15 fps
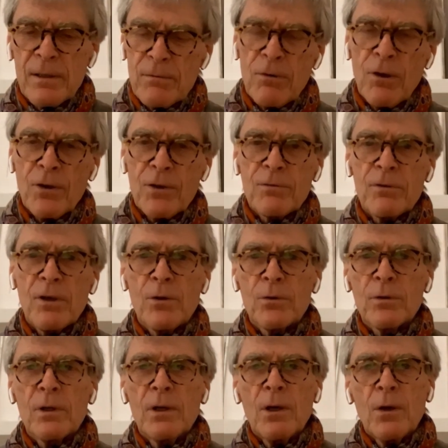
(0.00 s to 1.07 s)
the Rock and
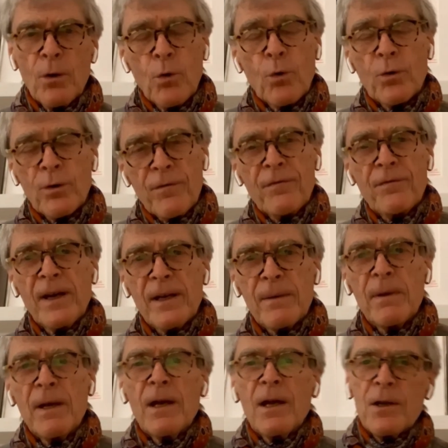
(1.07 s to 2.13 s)
Roll Hall of
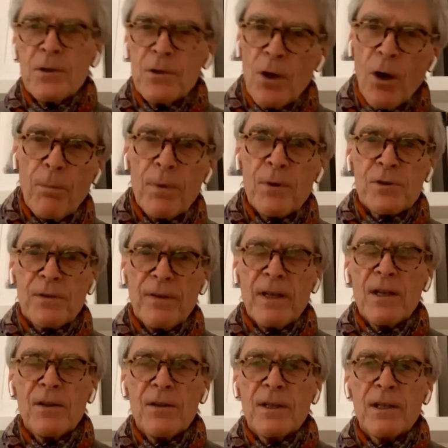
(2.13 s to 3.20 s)
Fame, not because of
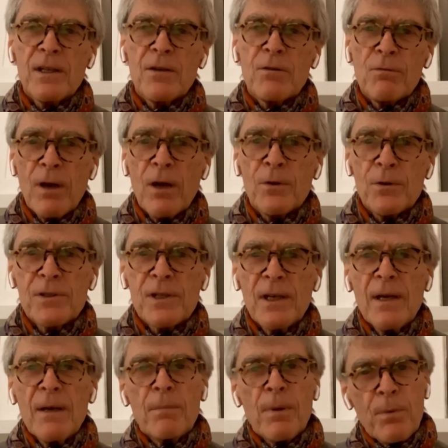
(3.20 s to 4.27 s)
anything he wrote,
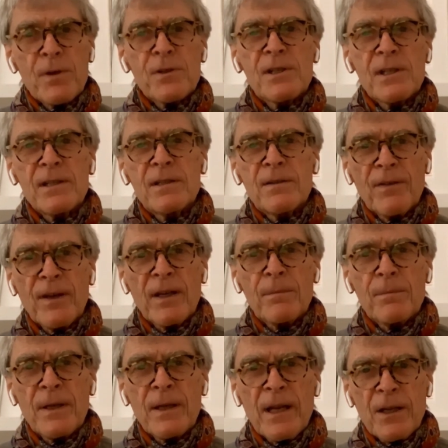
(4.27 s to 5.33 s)
but because he
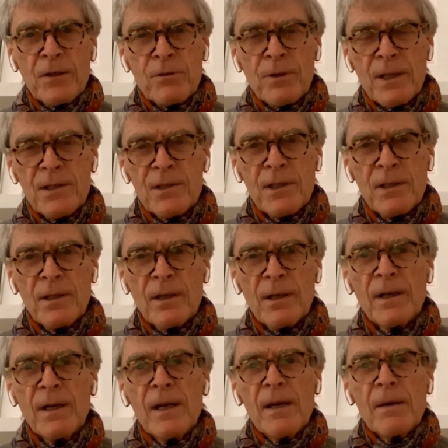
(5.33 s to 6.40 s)
developed the electric guitar.